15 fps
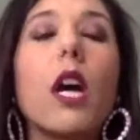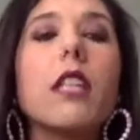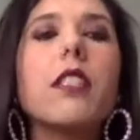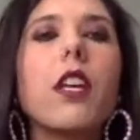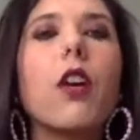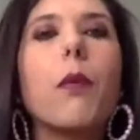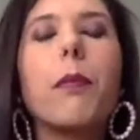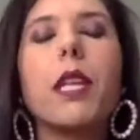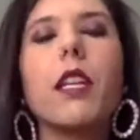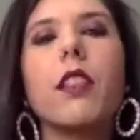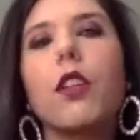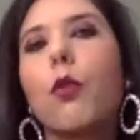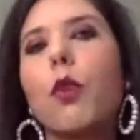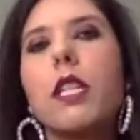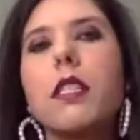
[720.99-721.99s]
was open and
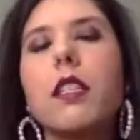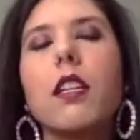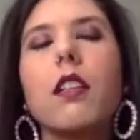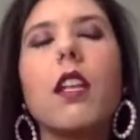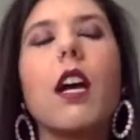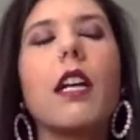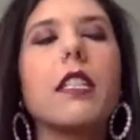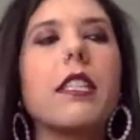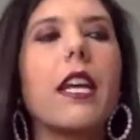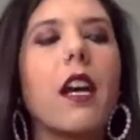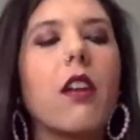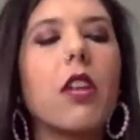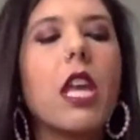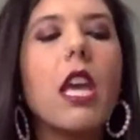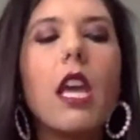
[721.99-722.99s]
there wasn't a
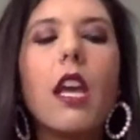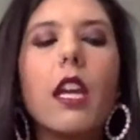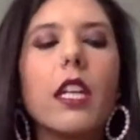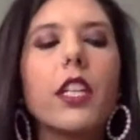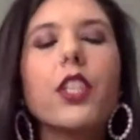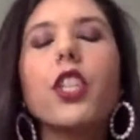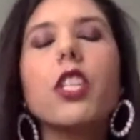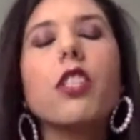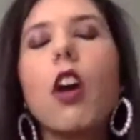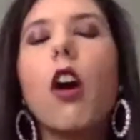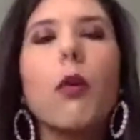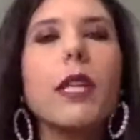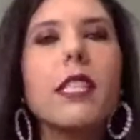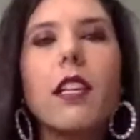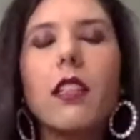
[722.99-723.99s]
lockdown, you're just
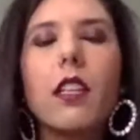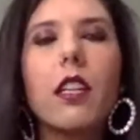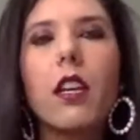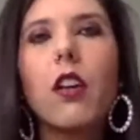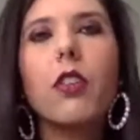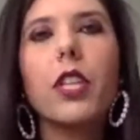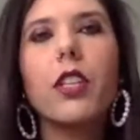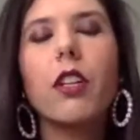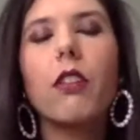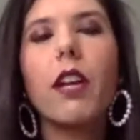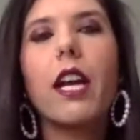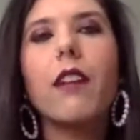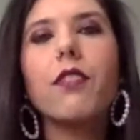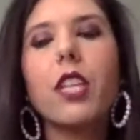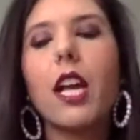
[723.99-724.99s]
always on the go. You don't
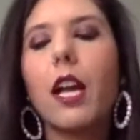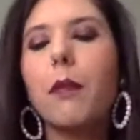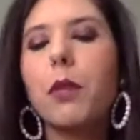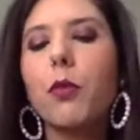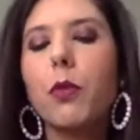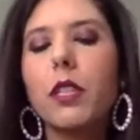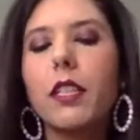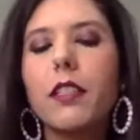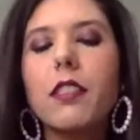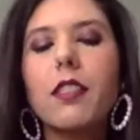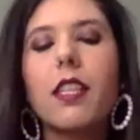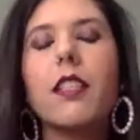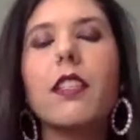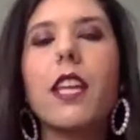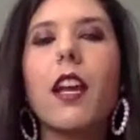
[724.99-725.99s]
have time to really
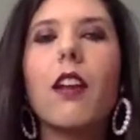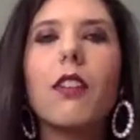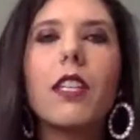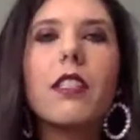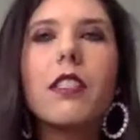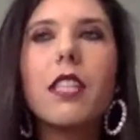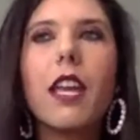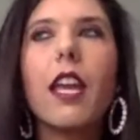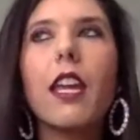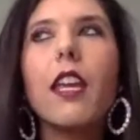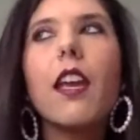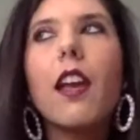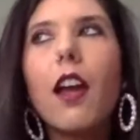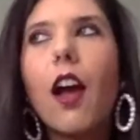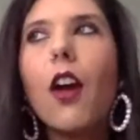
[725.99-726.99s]
sit down and
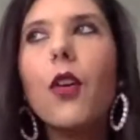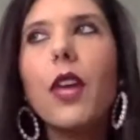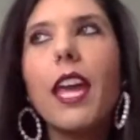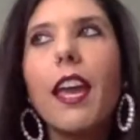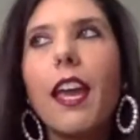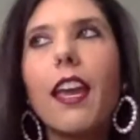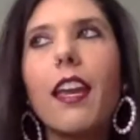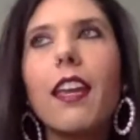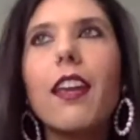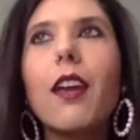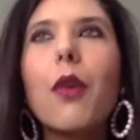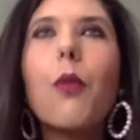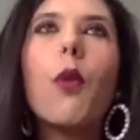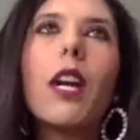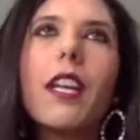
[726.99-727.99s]
say, okay,
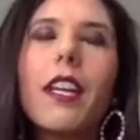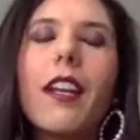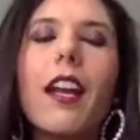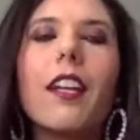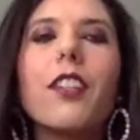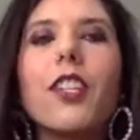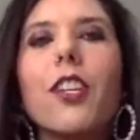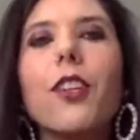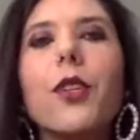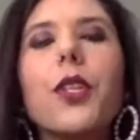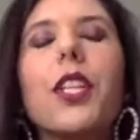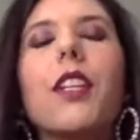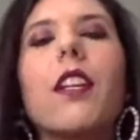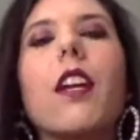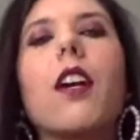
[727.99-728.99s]
what can I do?
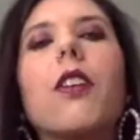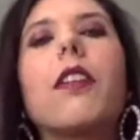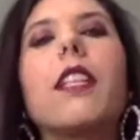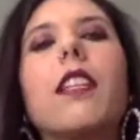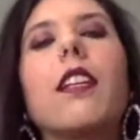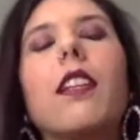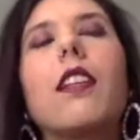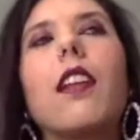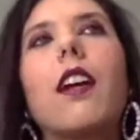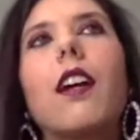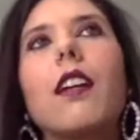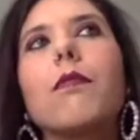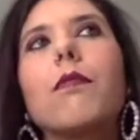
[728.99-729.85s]
You know, and then,